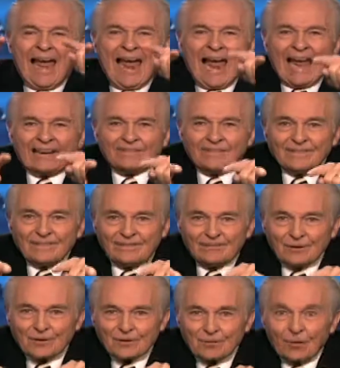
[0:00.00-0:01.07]
And
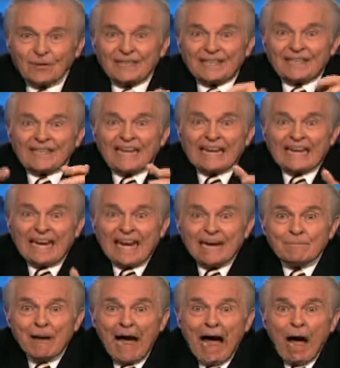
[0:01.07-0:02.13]
verse 14, they
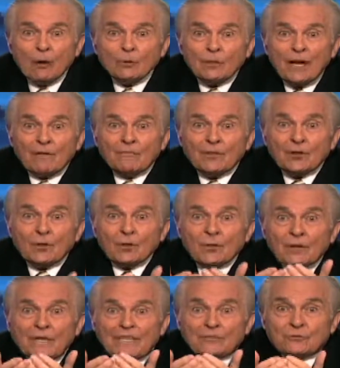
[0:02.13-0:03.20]
came out of the
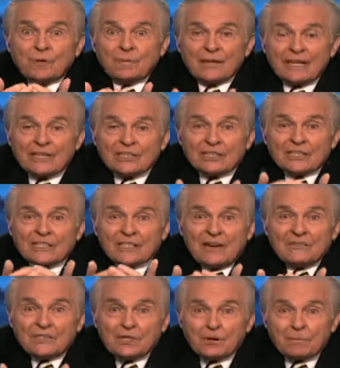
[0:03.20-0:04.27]
great tribulation, the
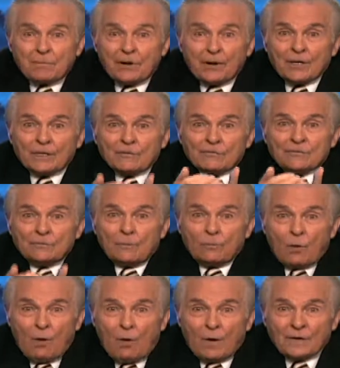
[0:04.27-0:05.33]
7-year period of
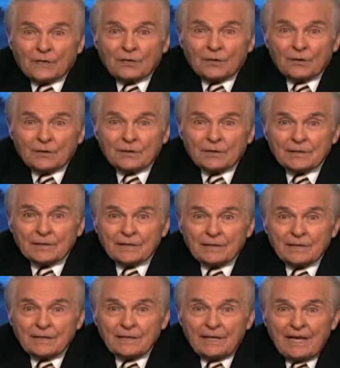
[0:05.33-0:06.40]
woe on the earth,
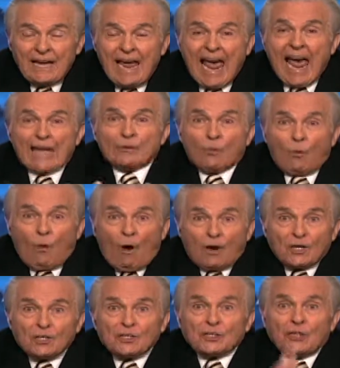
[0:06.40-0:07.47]
and
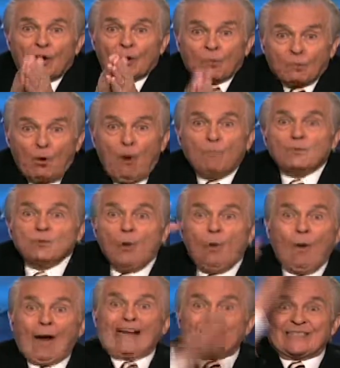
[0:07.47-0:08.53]
washed their robes
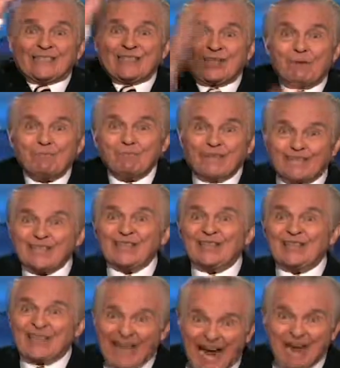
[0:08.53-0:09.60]
white in the blood of
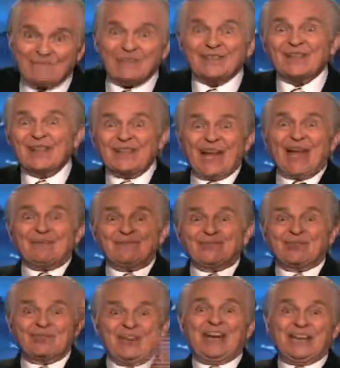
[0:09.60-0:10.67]
the Lamb, and the Lamb
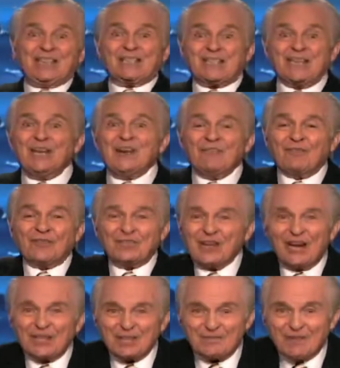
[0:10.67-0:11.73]
is Jesus. For
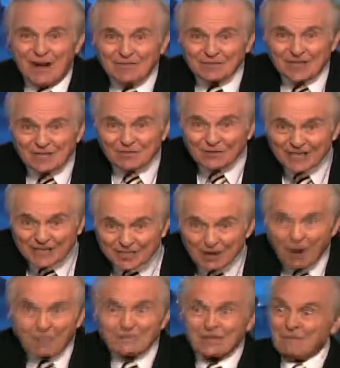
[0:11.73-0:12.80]
John the Baptist, when he
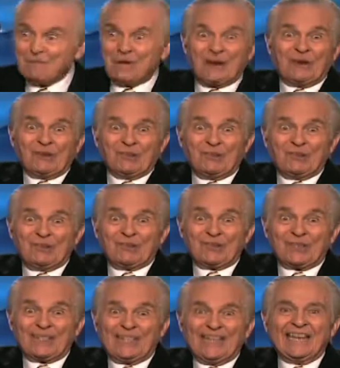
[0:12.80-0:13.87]
saw him, said,
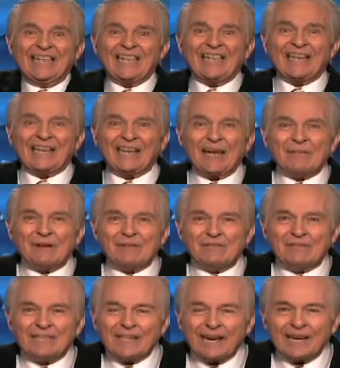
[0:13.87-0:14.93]
behold, the Lamb
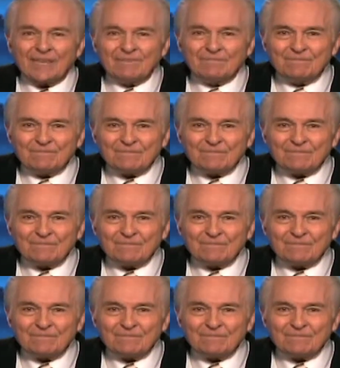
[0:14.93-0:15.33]
of God